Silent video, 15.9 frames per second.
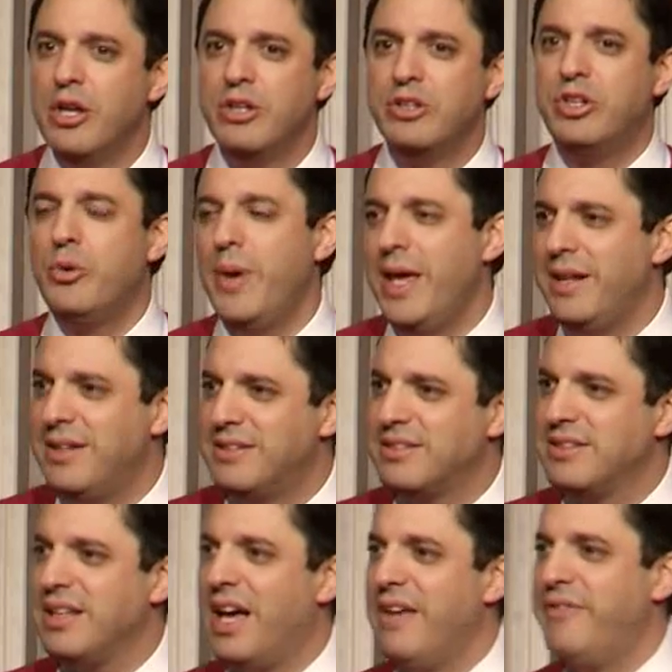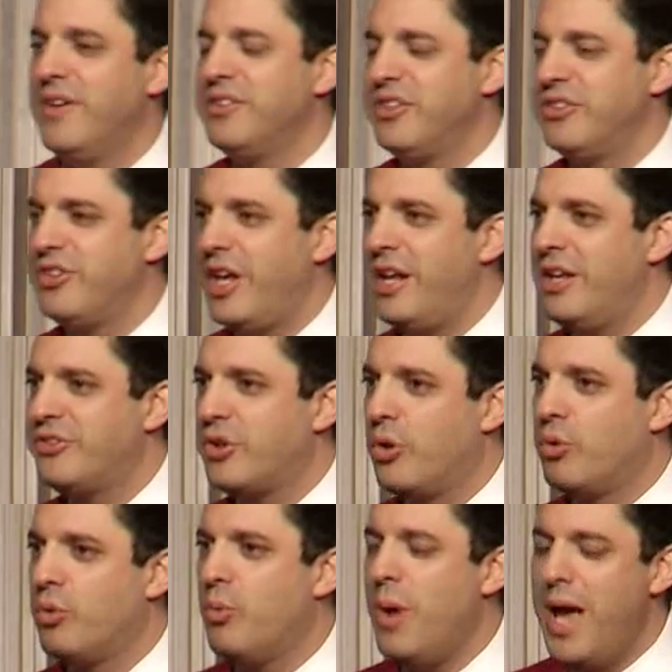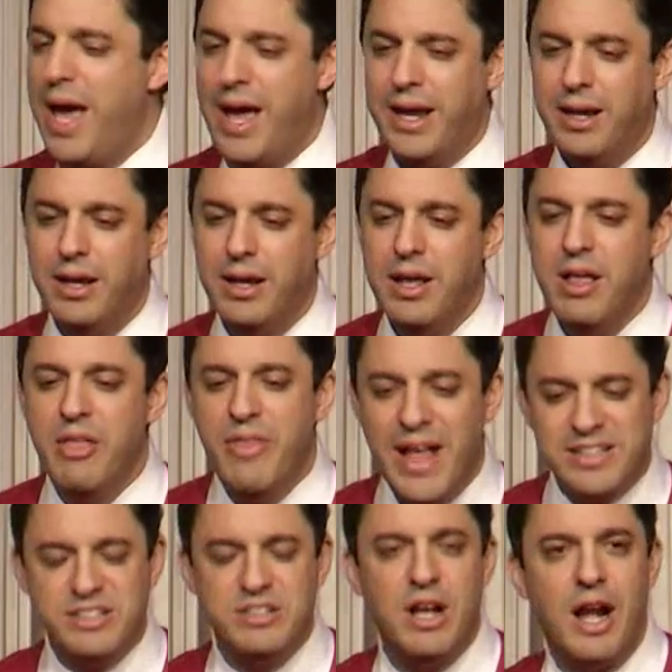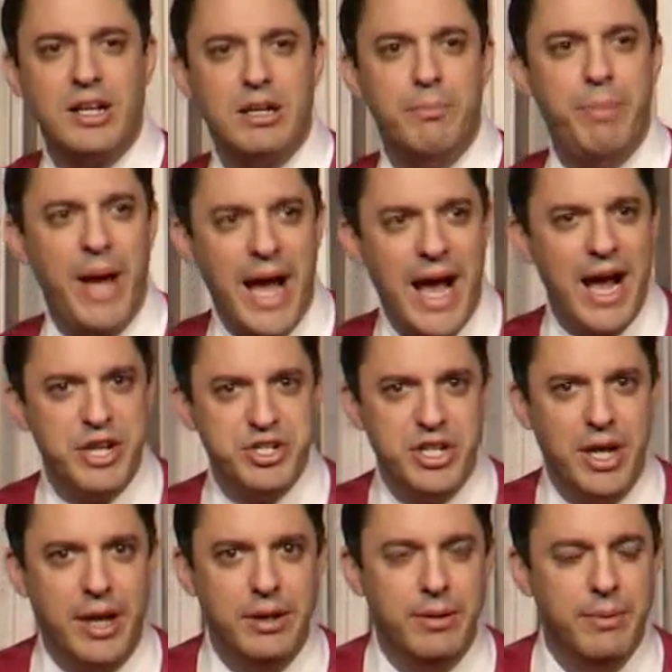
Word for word: to end his life in his own way? That's not compassionate.